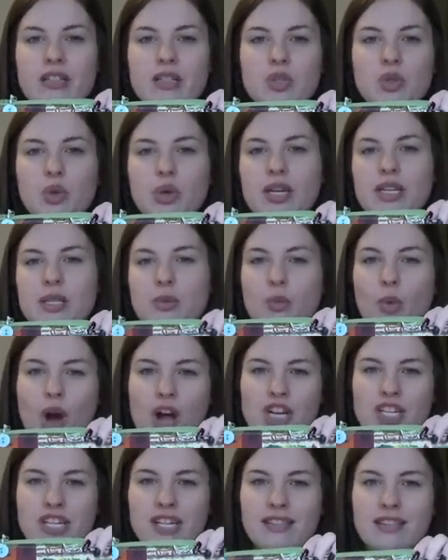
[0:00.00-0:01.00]
stories and
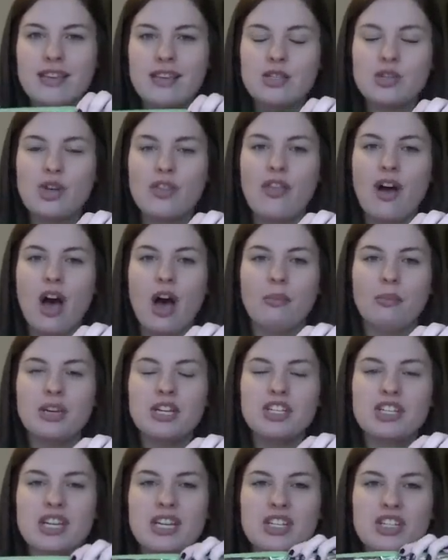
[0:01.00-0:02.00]
watching things on the
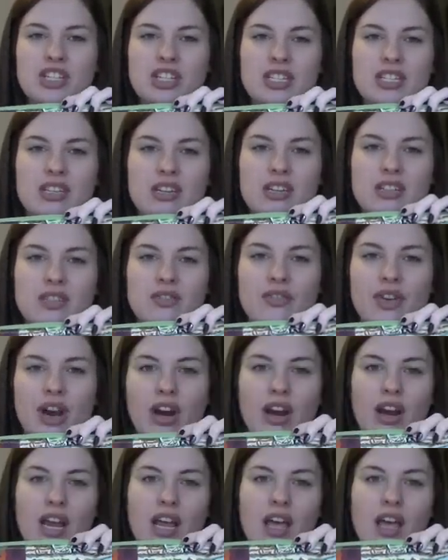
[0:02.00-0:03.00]
Amish. It just, it's
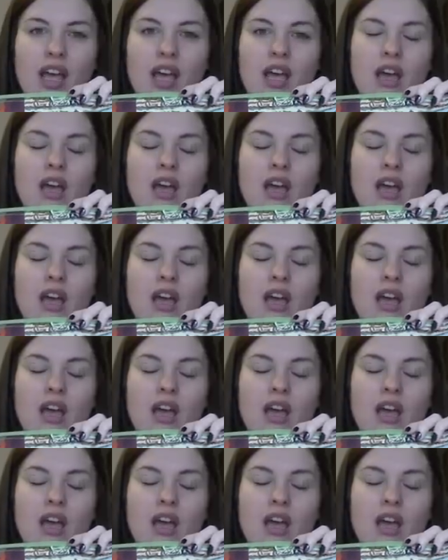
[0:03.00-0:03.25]
very